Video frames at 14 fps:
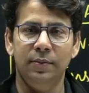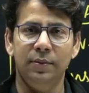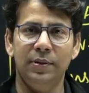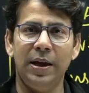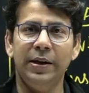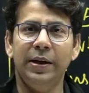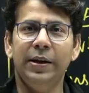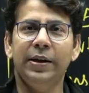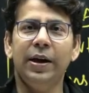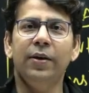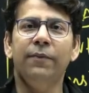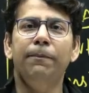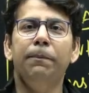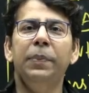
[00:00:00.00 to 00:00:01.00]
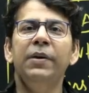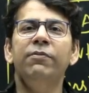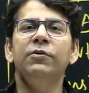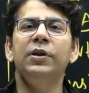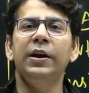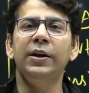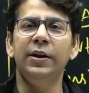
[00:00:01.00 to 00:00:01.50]
then it can uplift
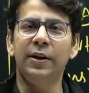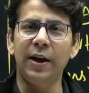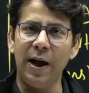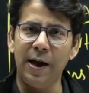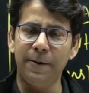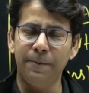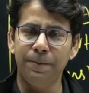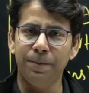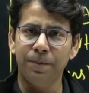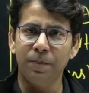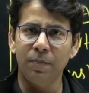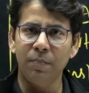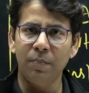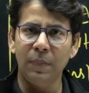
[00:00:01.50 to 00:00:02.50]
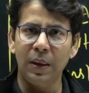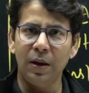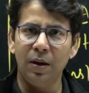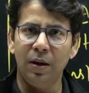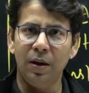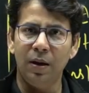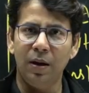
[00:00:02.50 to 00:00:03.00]
the entire
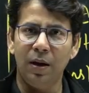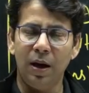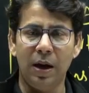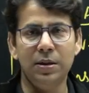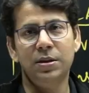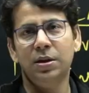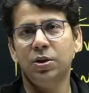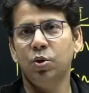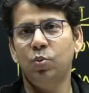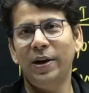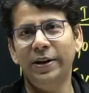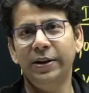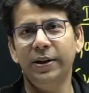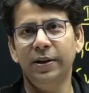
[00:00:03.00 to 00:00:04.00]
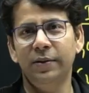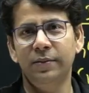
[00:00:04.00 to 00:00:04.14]
answer's quality.